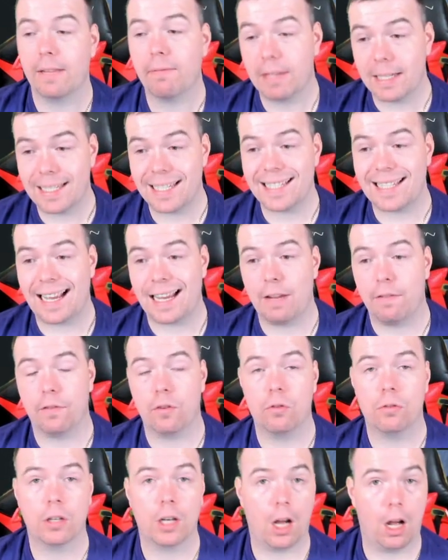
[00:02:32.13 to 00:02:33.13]
This is
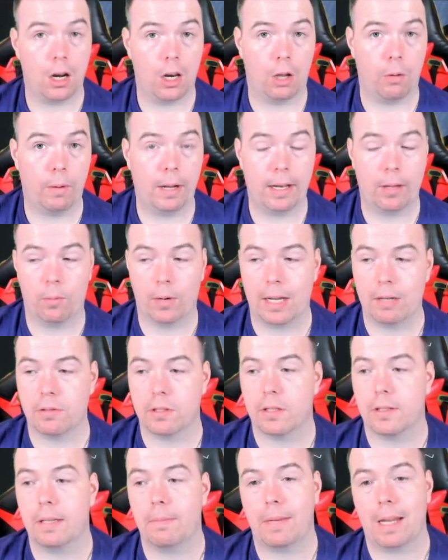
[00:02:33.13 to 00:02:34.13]
84. Can't lower anyone else.
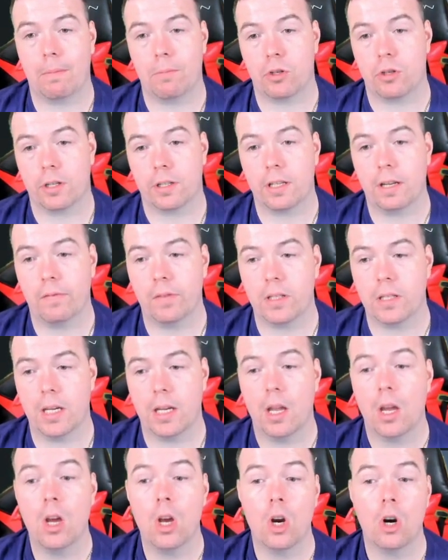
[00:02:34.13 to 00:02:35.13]
Team chemistry
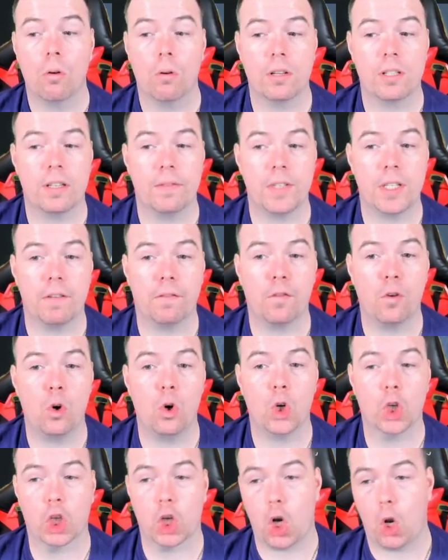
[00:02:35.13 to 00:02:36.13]
70. Run
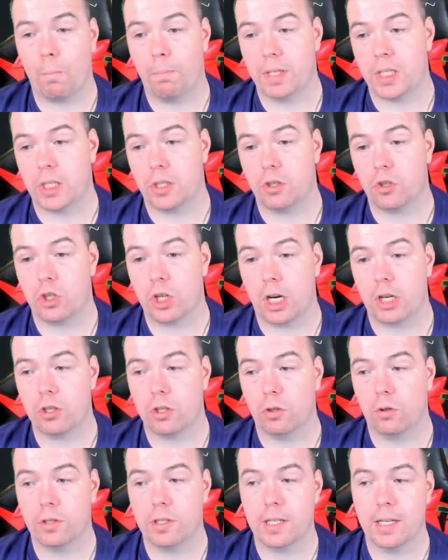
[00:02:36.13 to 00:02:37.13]
74. No position change
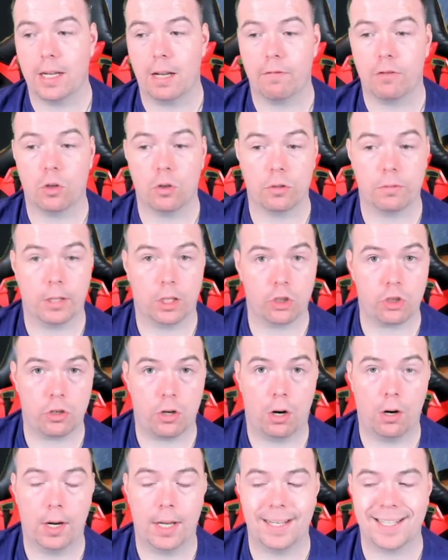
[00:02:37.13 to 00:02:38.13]
loyalty. Of course, we've got
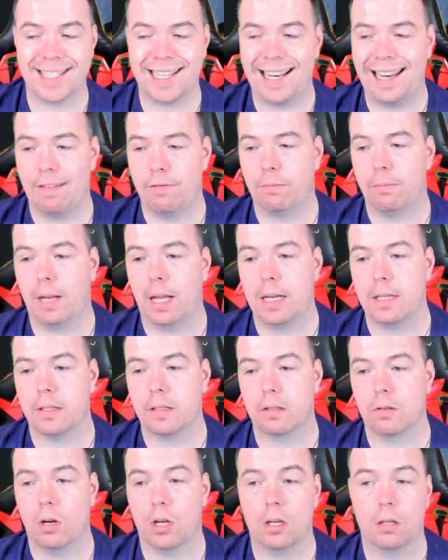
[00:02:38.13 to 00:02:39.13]
strong links. 11 players in
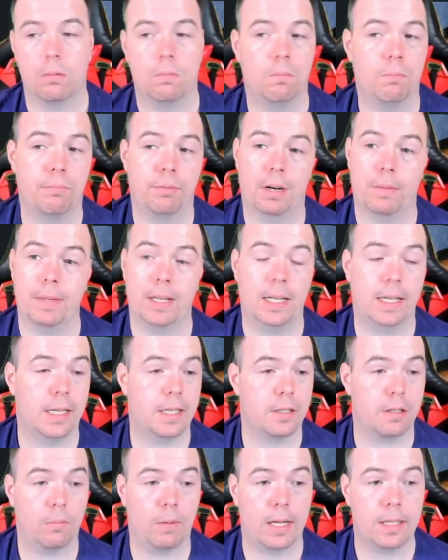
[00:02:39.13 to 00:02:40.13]
squad. Premier League
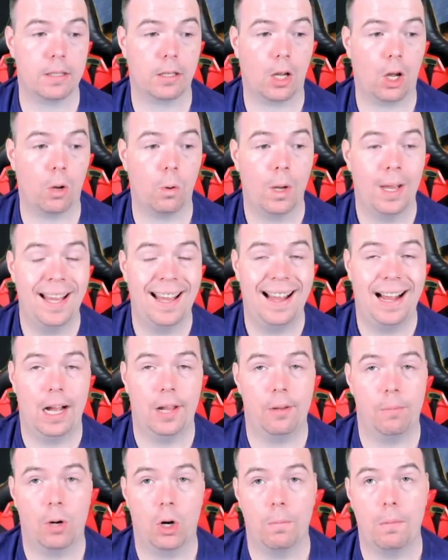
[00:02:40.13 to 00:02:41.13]
is the way to go. At
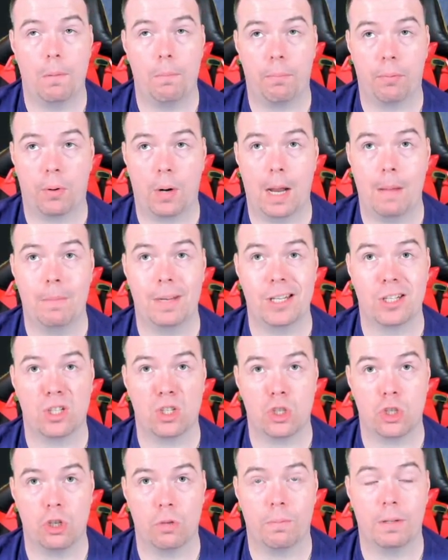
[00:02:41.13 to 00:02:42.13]
the moment, Prem is
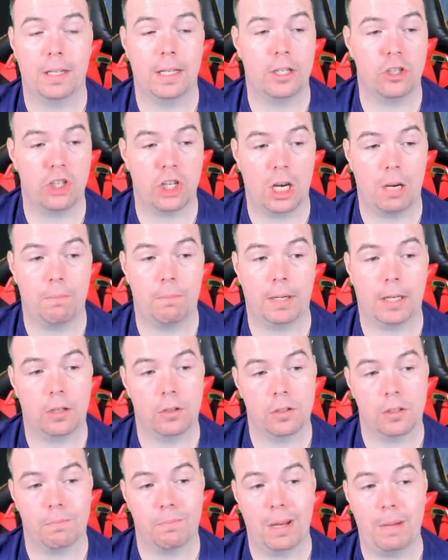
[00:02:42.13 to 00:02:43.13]
stupidly cheap
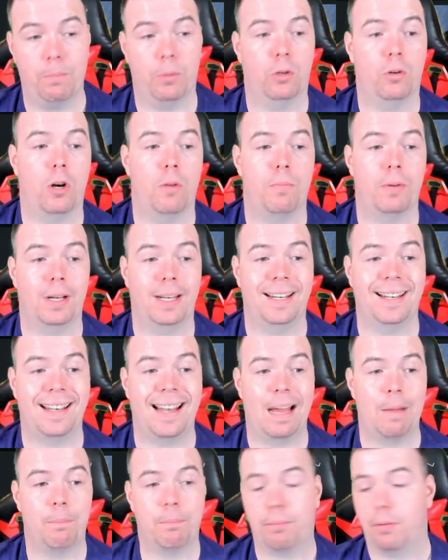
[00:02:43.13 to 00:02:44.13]
because people are opening
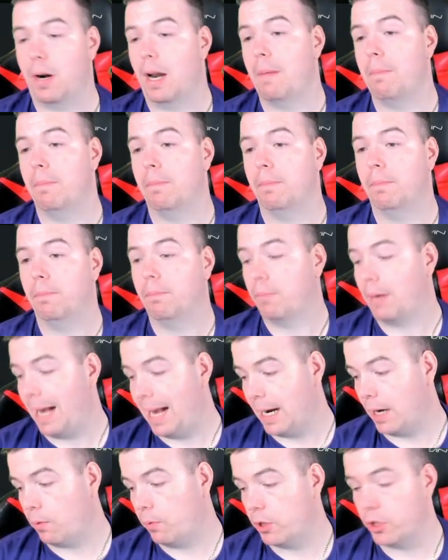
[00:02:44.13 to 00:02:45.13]
that Prem
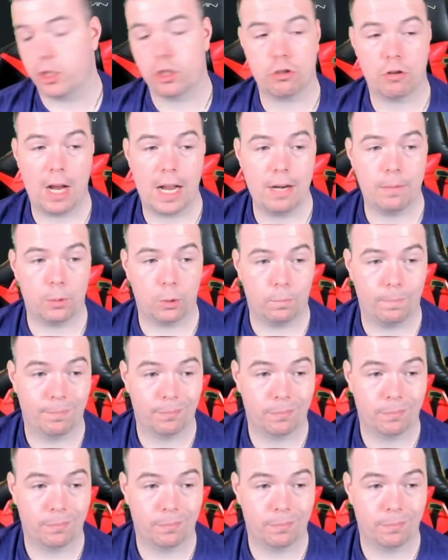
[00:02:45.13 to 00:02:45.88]
pack, which is tradable.